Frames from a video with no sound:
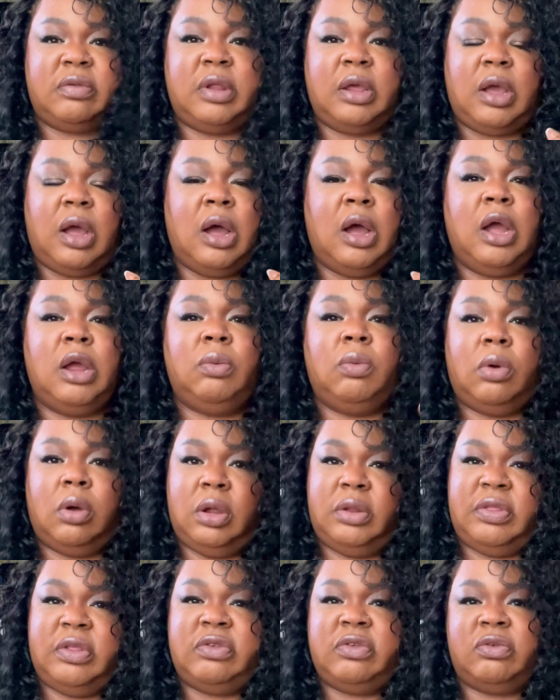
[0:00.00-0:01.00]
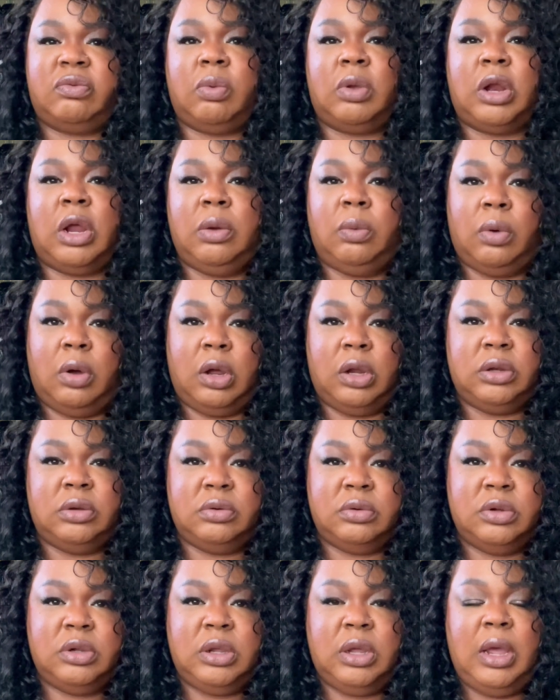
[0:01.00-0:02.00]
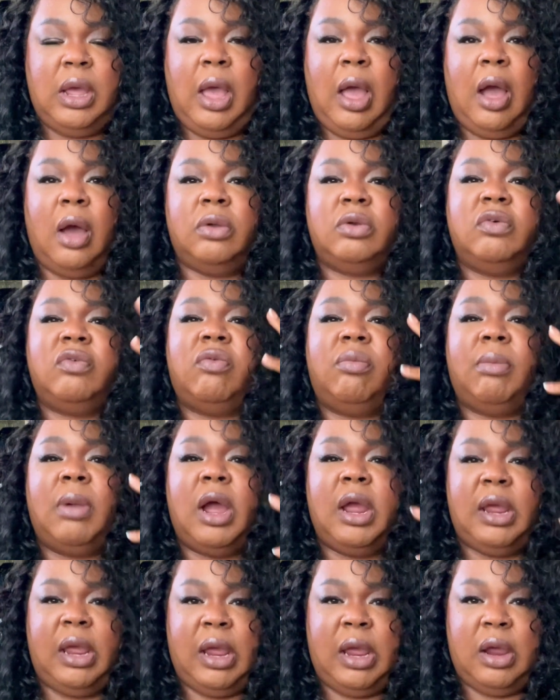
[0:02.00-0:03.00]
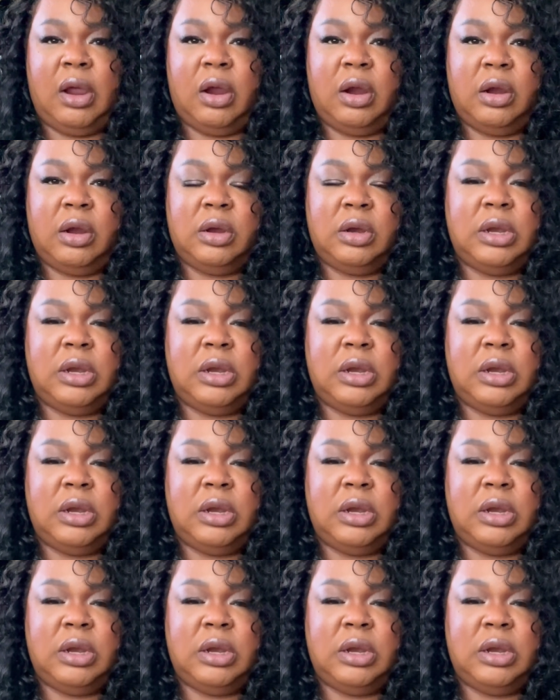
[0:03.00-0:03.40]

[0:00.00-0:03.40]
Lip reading: Like, this is what I want out of my hair.